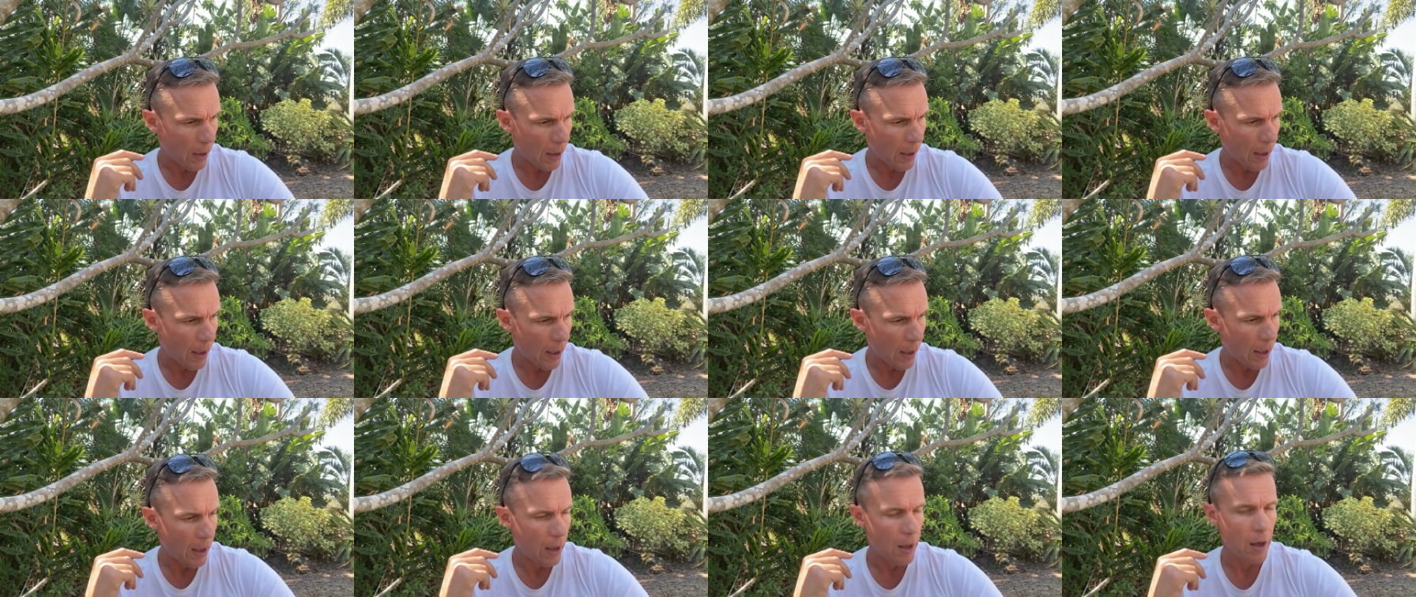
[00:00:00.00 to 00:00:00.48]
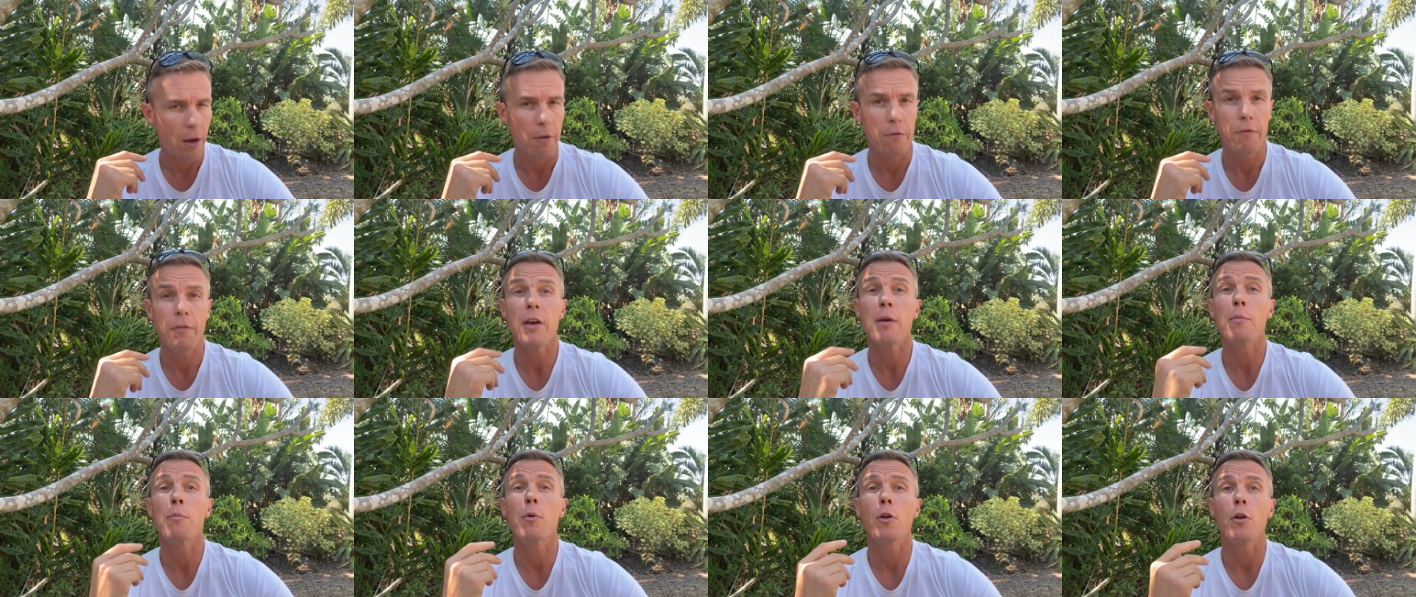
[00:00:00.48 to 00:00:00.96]
Uh,
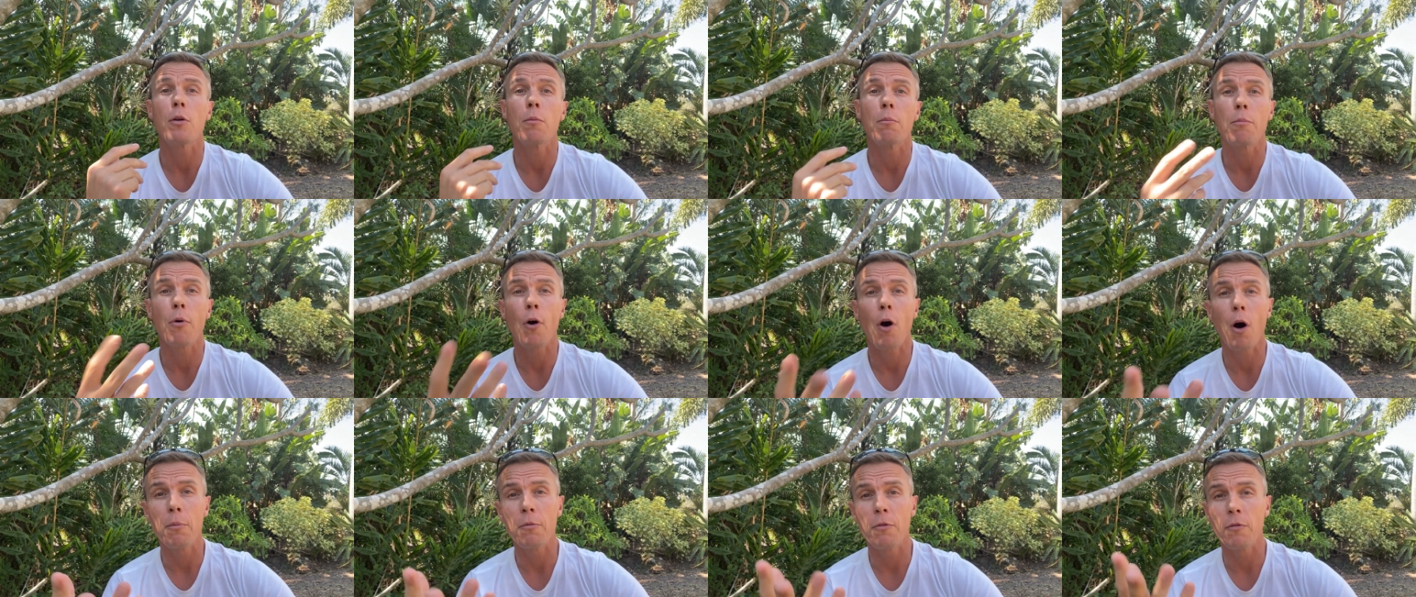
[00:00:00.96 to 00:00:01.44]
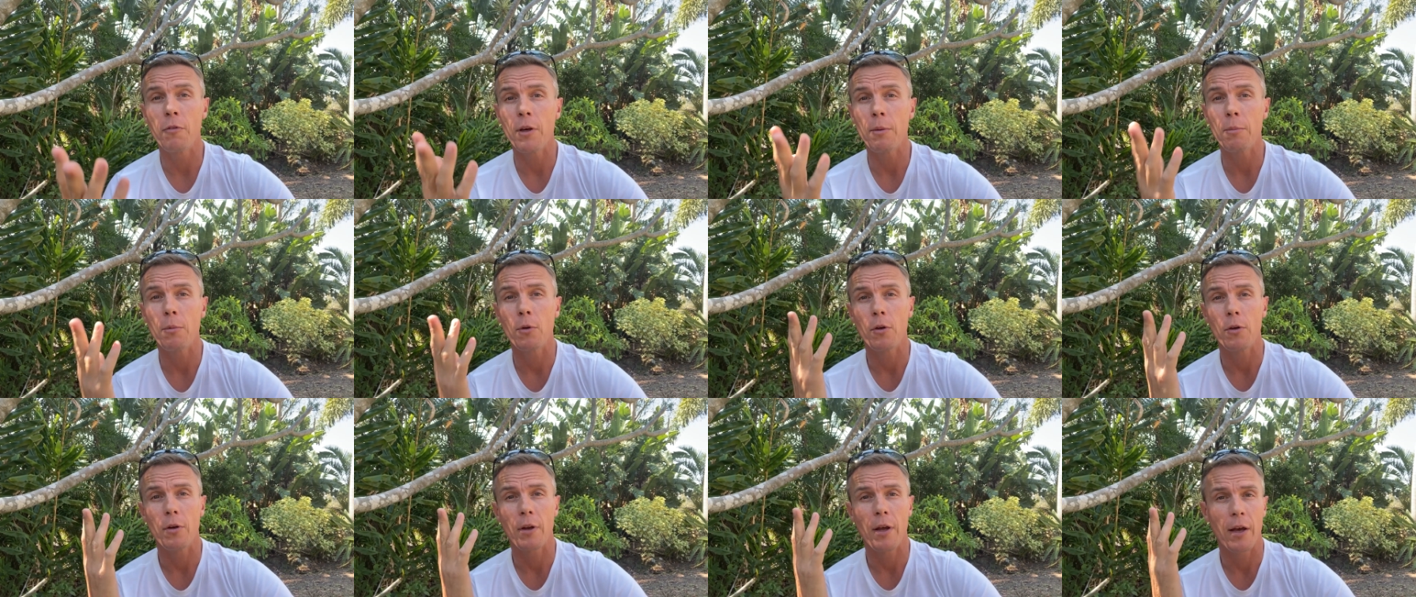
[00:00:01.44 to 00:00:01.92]
vBulletin popped.
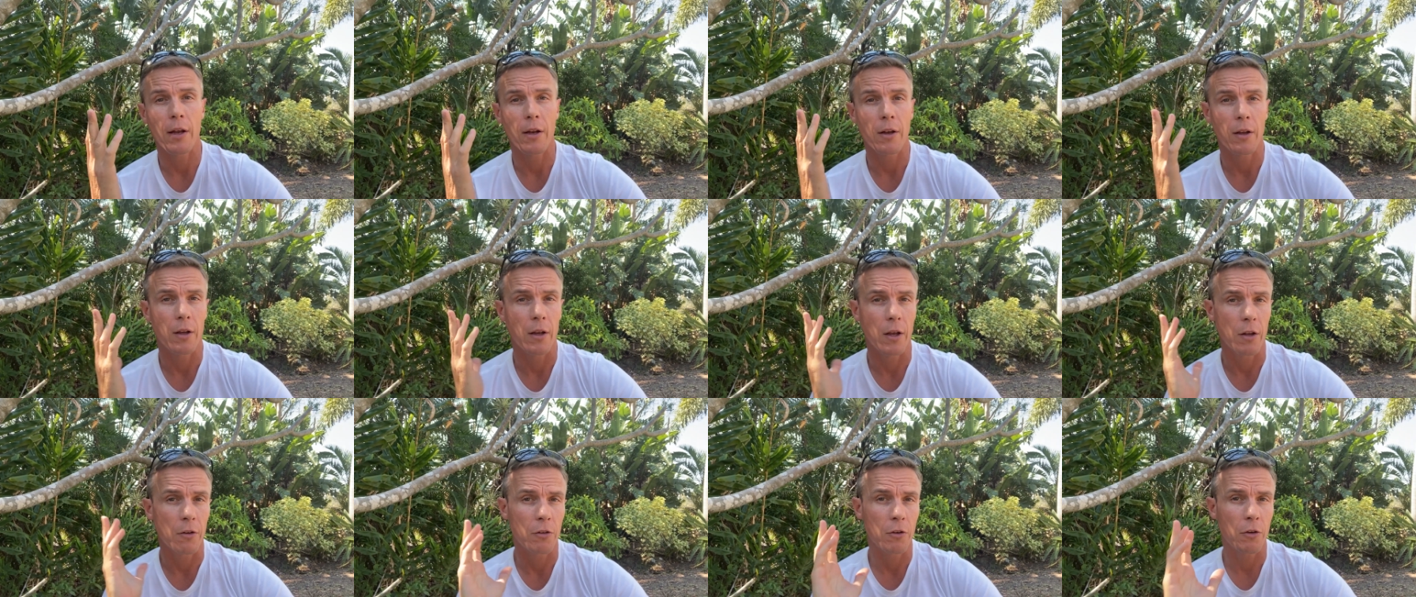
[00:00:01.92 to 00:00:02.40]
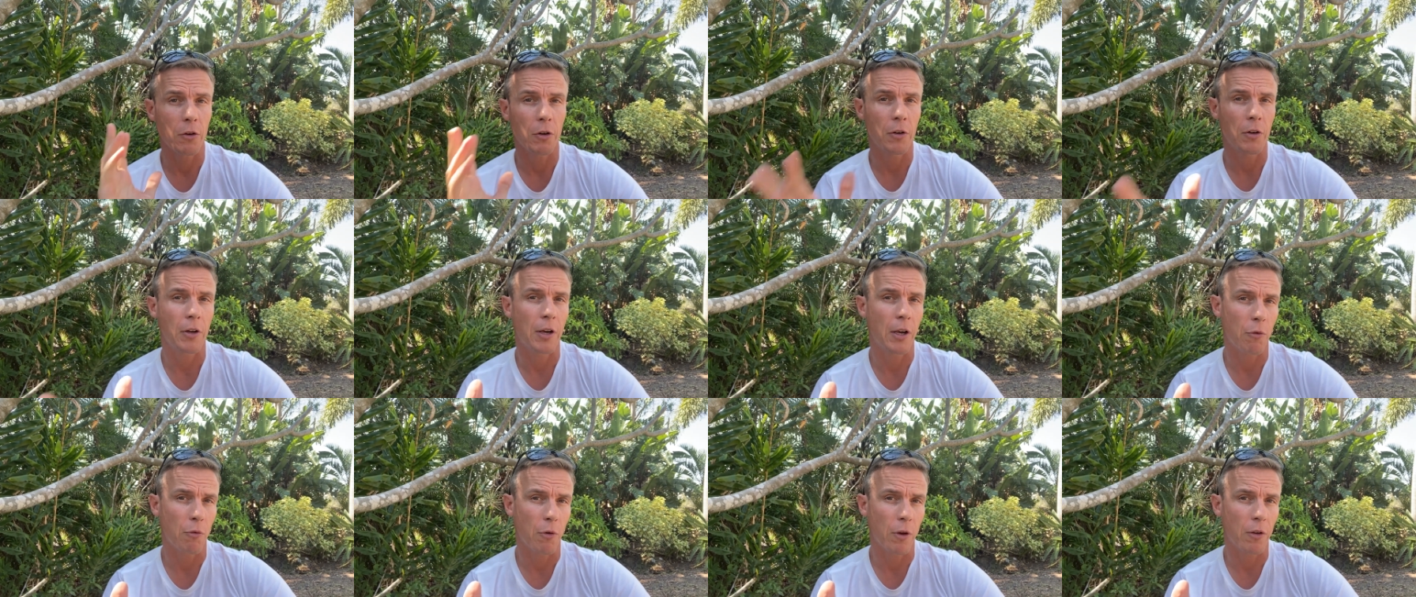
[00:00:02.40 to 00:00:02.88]
vBulletin had a, a zero
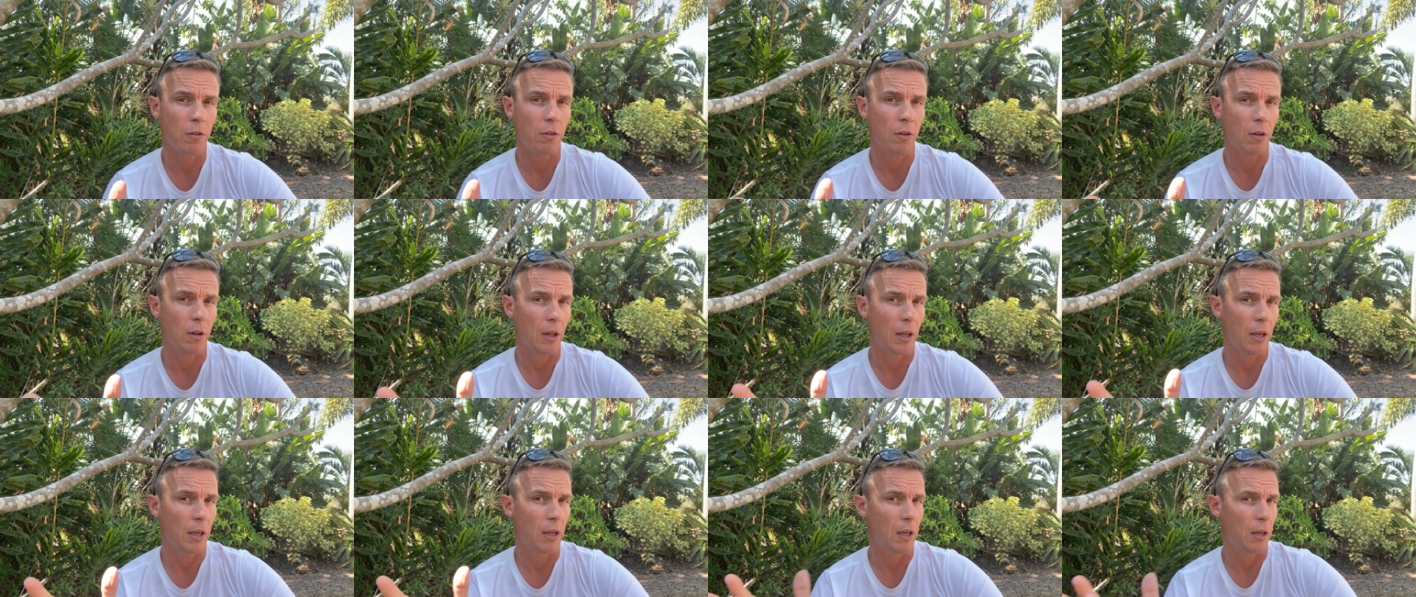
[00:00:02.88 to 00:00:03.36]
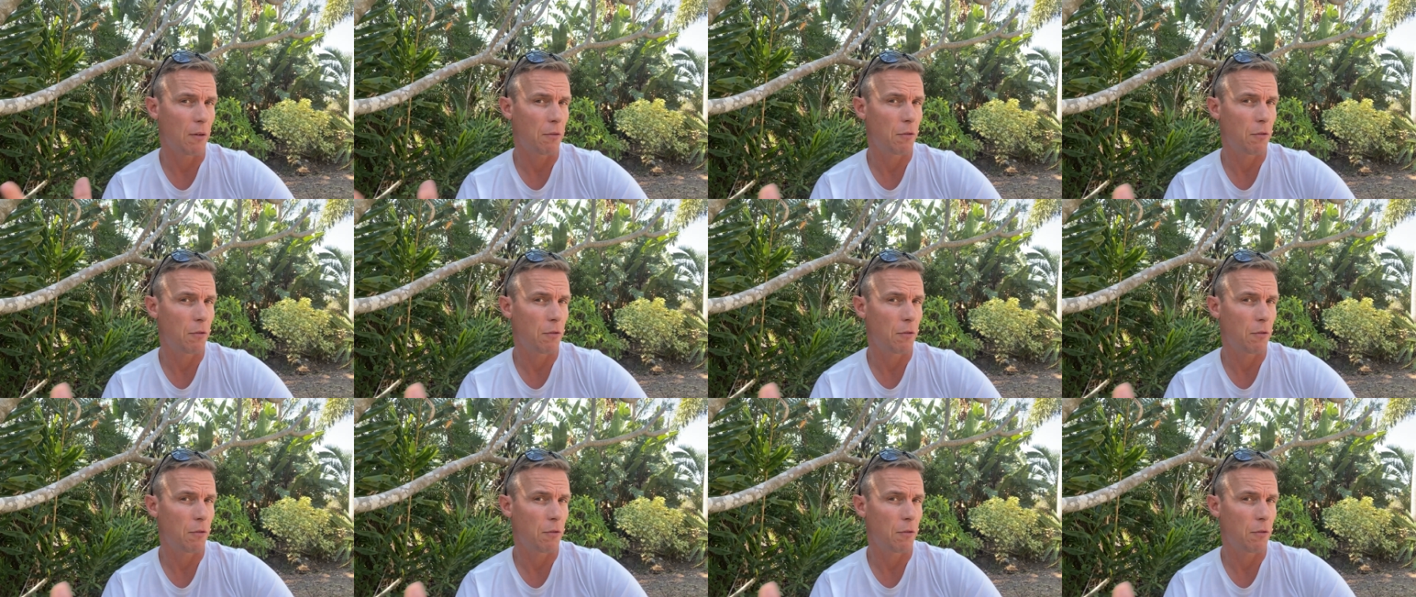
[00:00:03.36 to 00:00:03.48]
day recently.